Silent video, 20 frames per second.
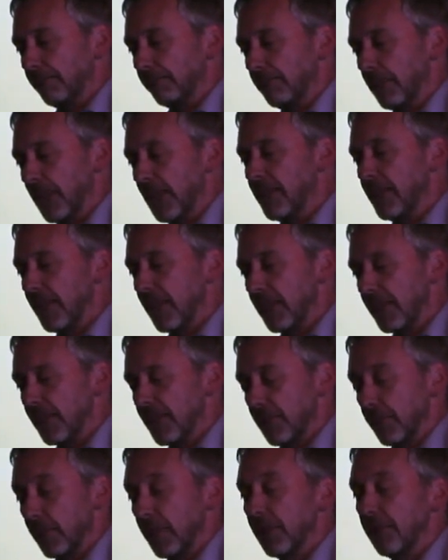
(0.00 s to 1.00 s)

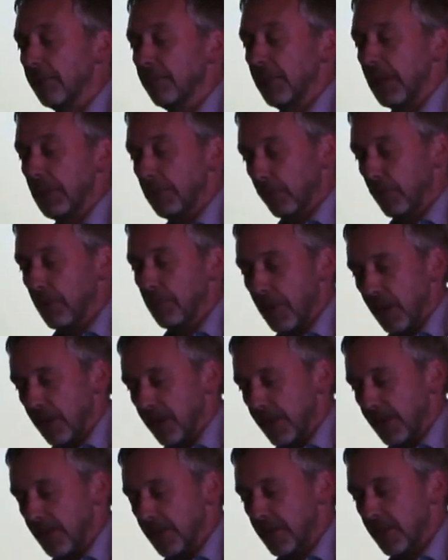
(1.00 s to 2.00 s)
meetings with people with
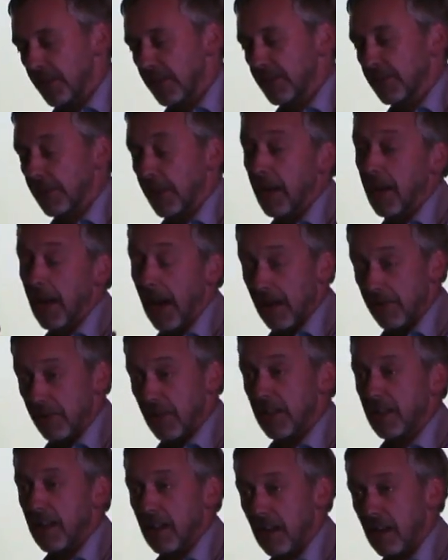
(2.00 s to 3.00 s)
Parkinson's and
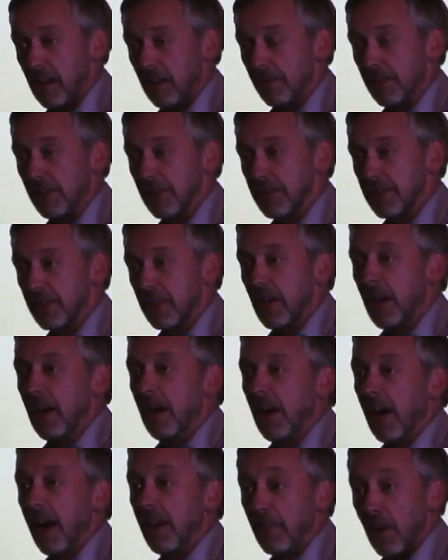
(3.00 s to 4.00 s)
their carers,
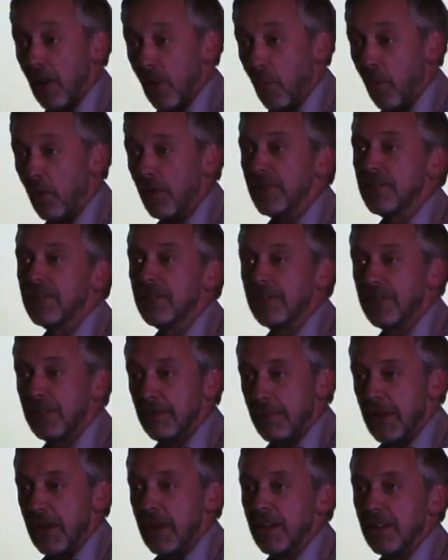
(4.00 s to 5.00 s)
and they want
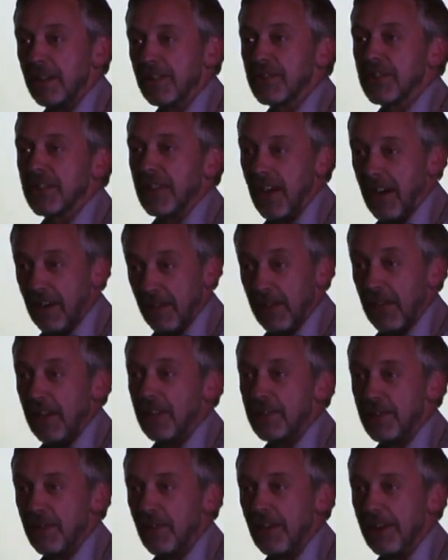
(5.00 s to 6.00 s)
to be asked at
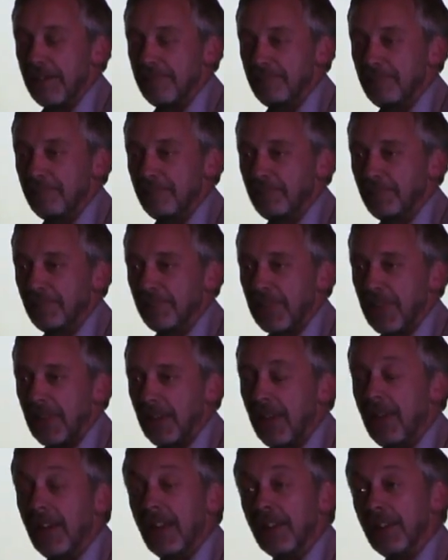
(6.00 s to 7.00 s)
that time.
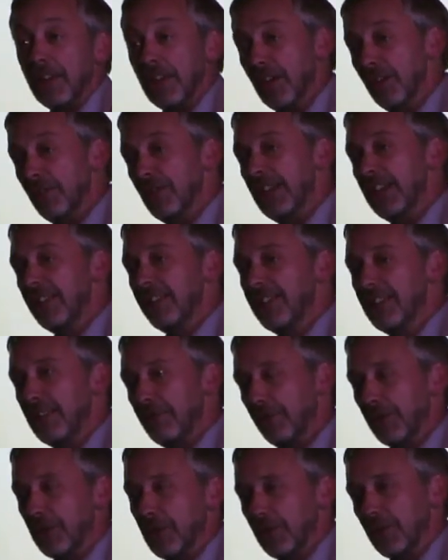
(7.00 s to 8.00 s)
The only
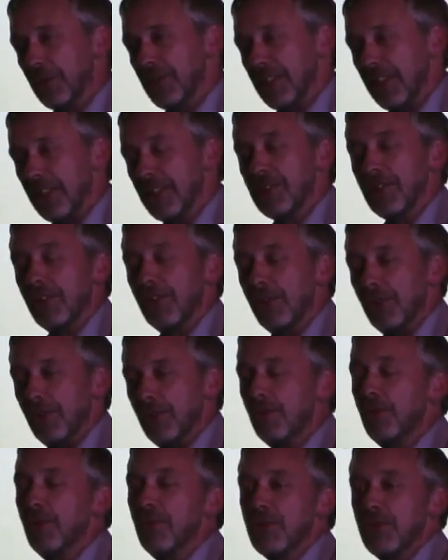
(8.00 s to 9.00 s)
difficulty is
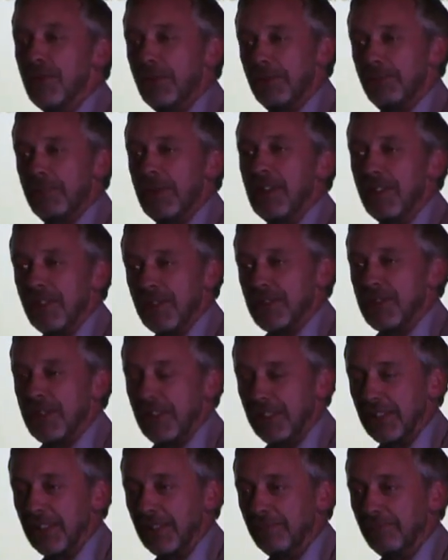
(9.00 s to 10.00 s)
who should be
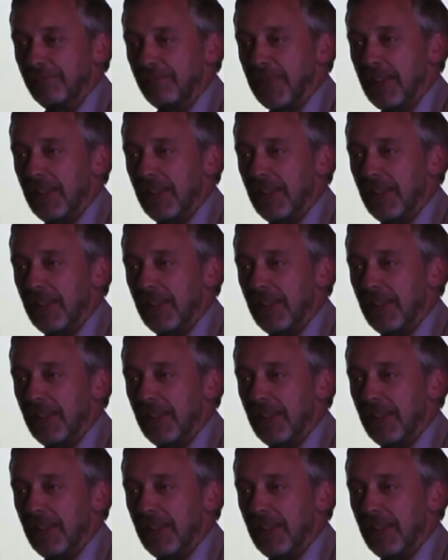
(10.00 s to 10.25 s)
asking them.